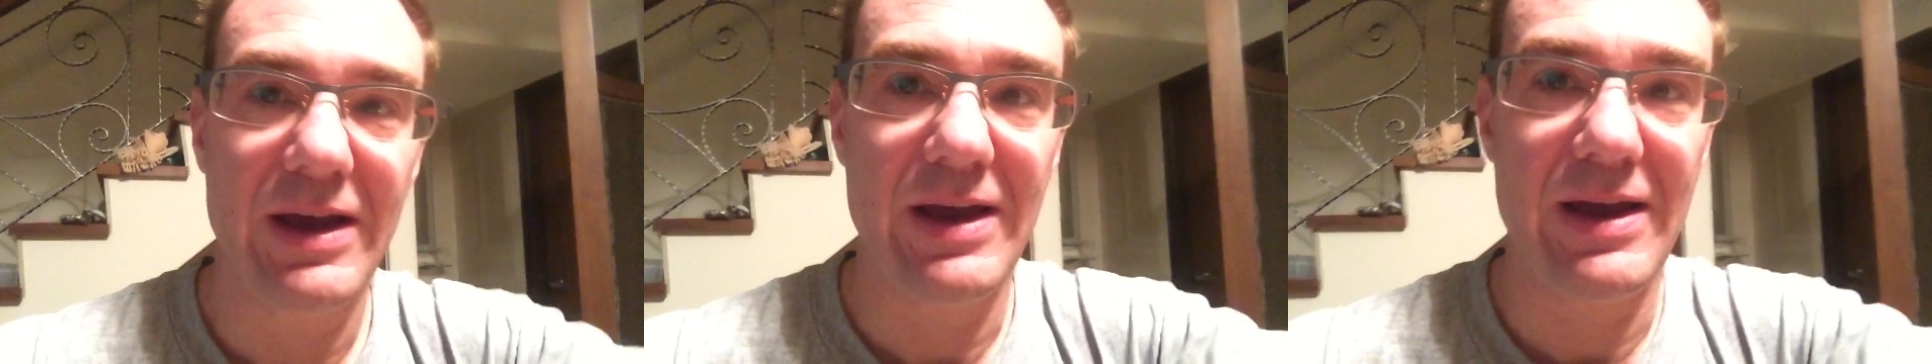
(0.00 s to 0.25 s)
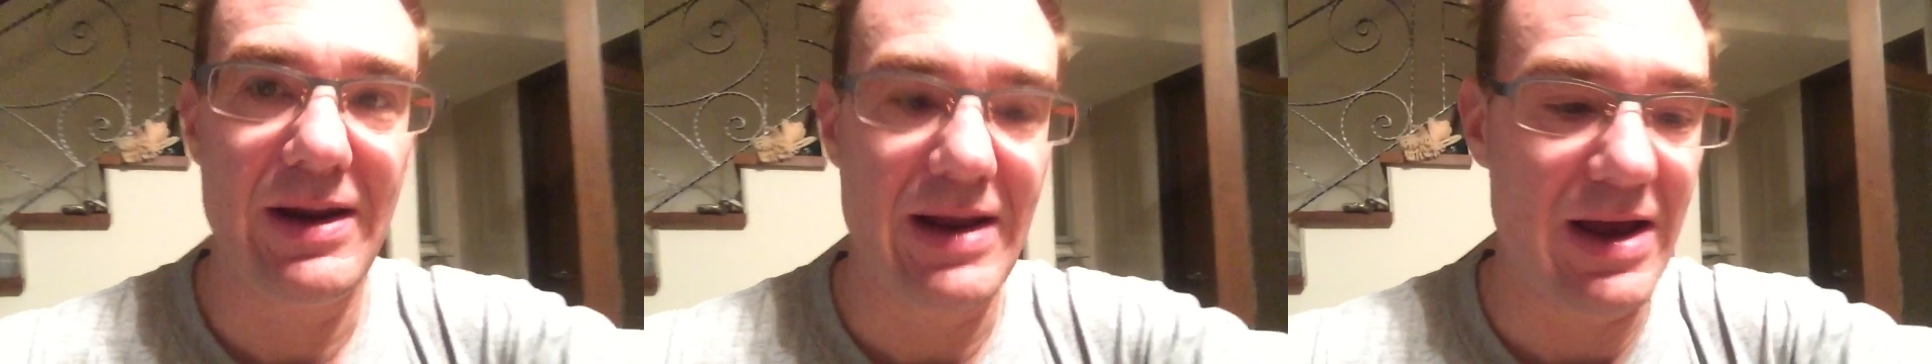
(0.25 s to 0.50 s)

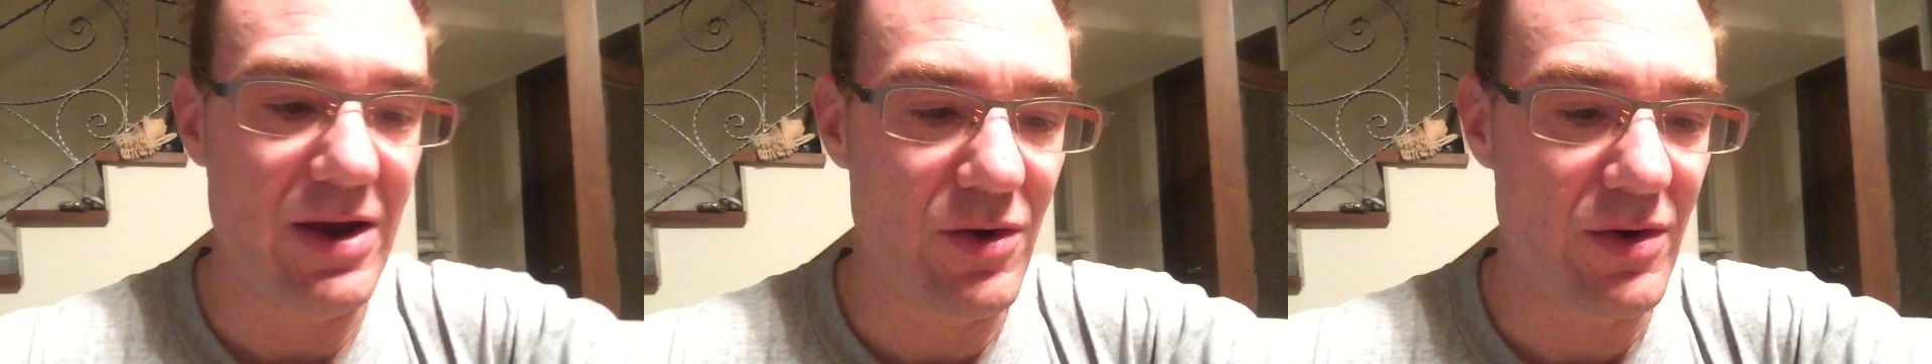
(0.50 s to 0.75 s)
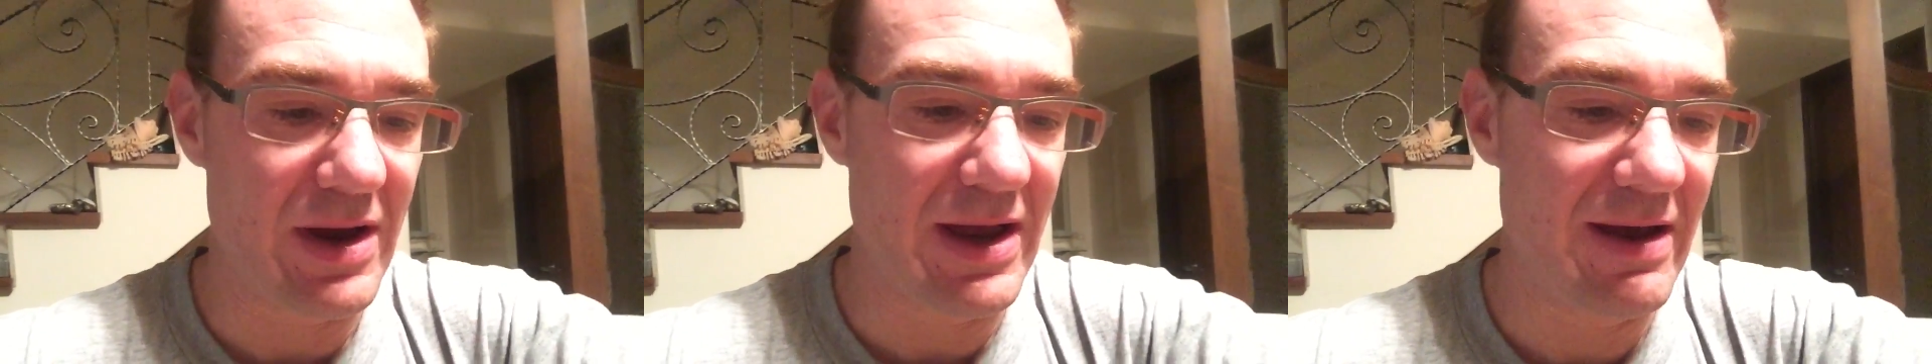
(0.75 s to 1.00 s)
and
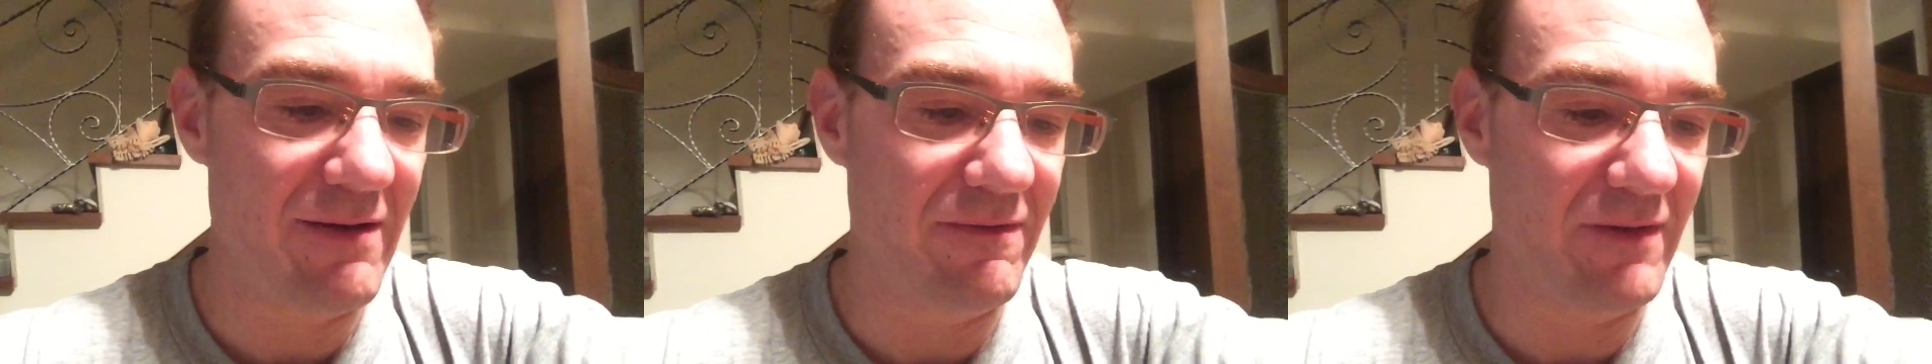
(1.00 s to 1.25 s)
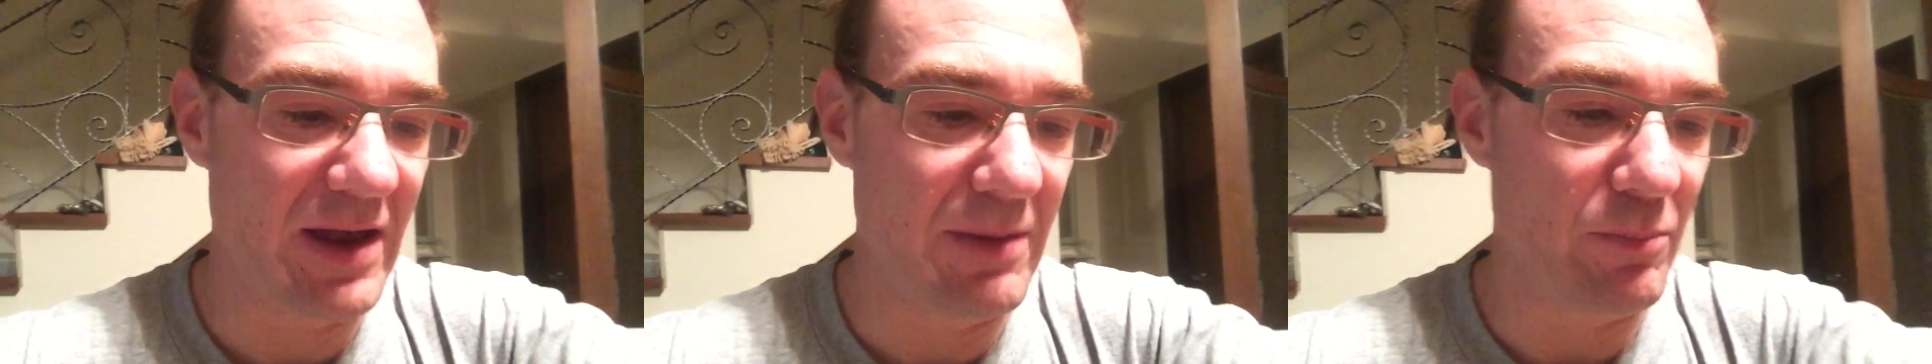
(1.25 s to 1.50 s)
now I
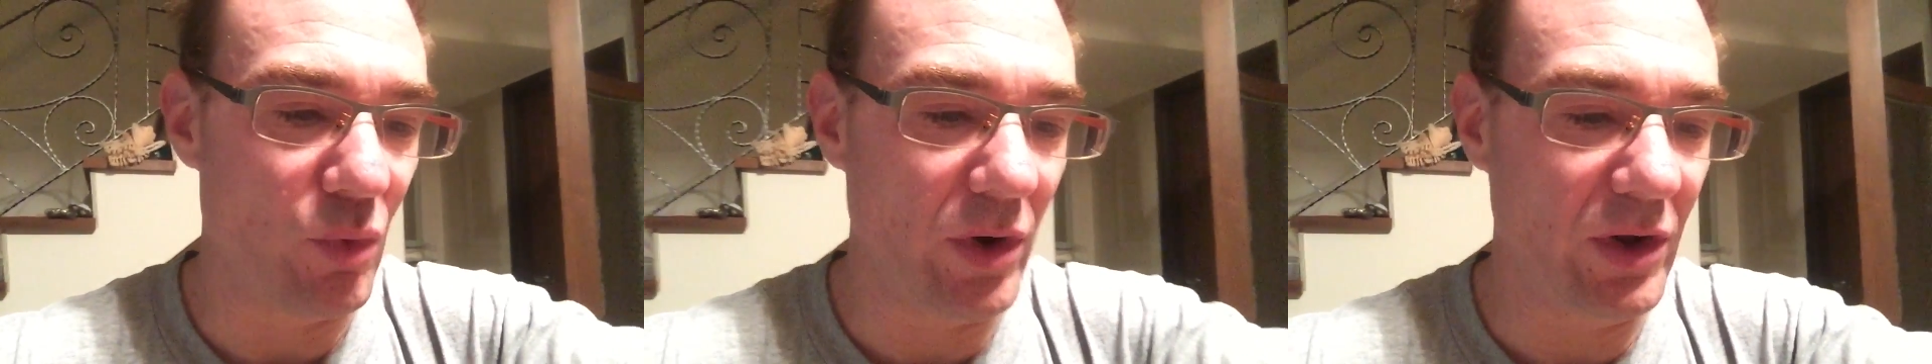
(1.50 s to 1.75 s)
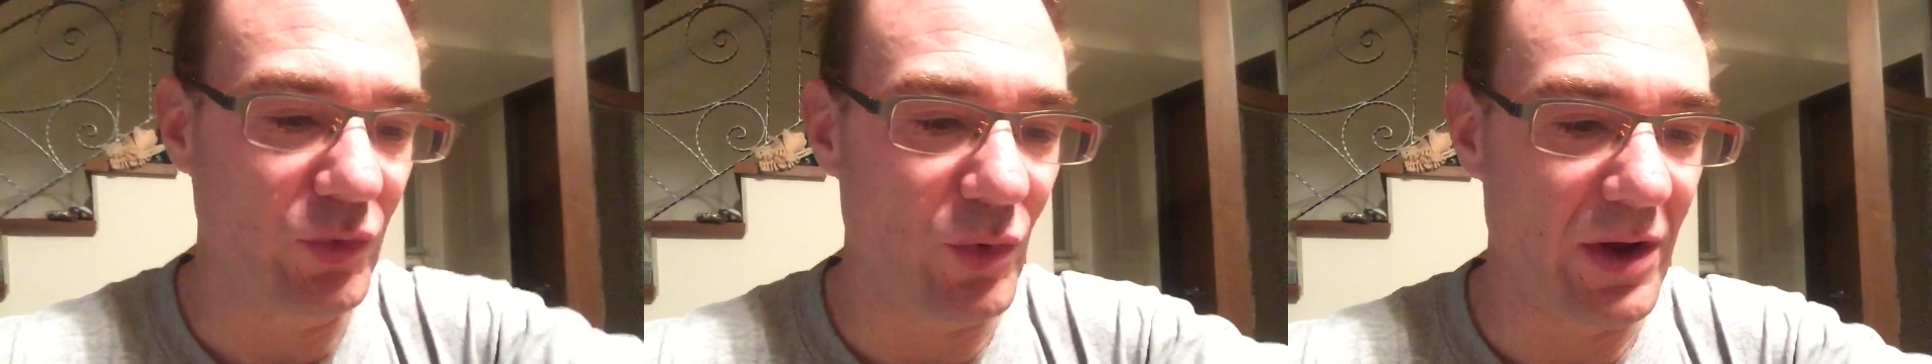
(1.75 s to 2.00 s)
have a boiled